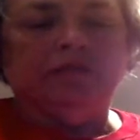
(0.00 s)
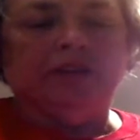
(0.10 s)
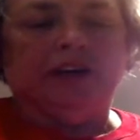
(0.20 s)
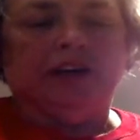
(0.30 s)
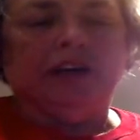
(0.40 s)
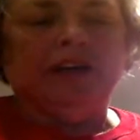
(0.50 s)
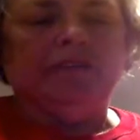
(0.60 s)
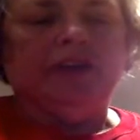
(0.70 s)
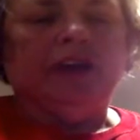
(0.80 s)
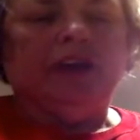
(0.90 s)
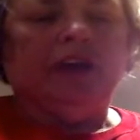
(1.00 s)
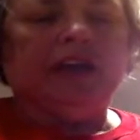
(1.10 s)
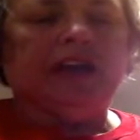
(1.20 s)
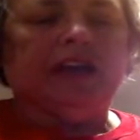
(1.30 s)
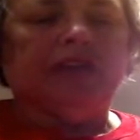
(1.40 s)
Okay.
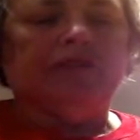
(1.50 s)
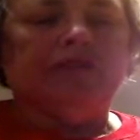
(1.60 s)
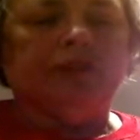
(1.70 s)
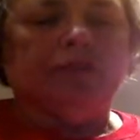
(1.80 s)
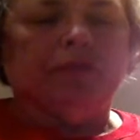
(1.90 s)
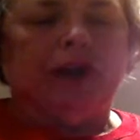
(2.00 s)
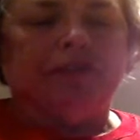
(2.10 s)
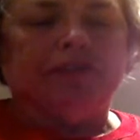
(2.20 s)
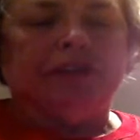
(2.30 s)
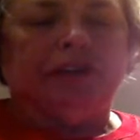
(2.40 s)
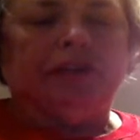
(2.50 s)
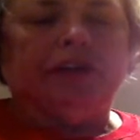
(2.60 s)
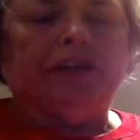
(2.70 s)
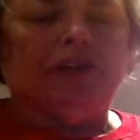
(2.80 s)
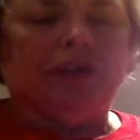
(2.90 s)
Again, remember I'm
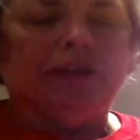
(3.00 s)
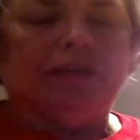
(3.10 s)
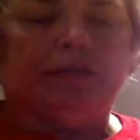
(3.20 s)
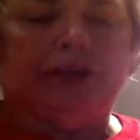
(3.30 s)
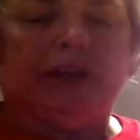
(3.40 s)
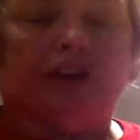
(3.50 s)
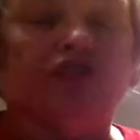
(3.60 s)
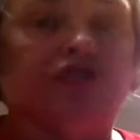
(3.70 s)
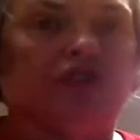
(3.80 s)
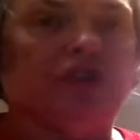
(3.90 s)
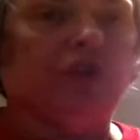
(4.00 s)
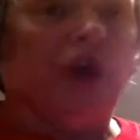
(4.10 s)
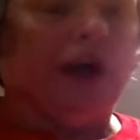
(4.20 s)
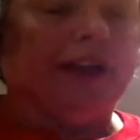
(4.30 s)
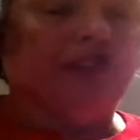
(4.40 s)
doubling the recipe, and I'll show you
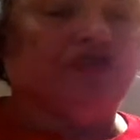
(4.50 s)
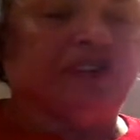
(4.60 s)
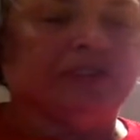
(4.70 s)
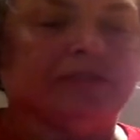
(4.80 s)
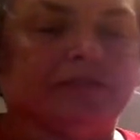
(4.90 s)
why in just a